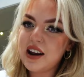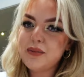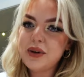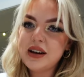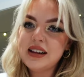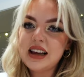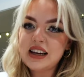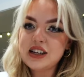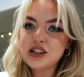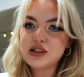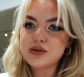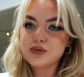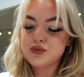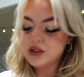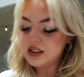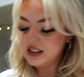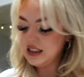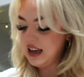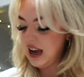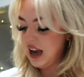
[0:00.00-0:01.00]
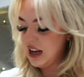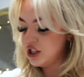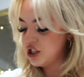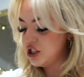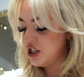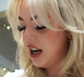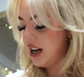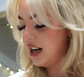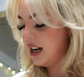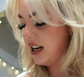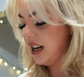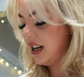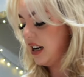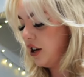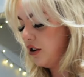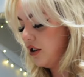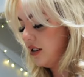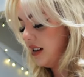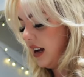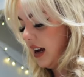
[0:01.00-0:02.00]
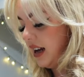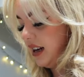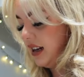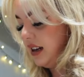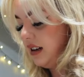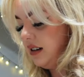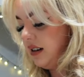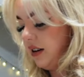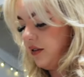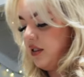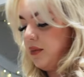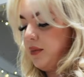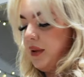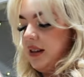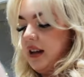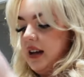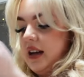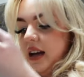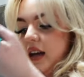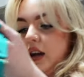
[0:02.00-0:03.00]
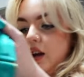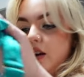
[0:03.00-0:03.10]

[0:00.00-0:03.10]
I've been like just really agitated and irritated. I've just been like,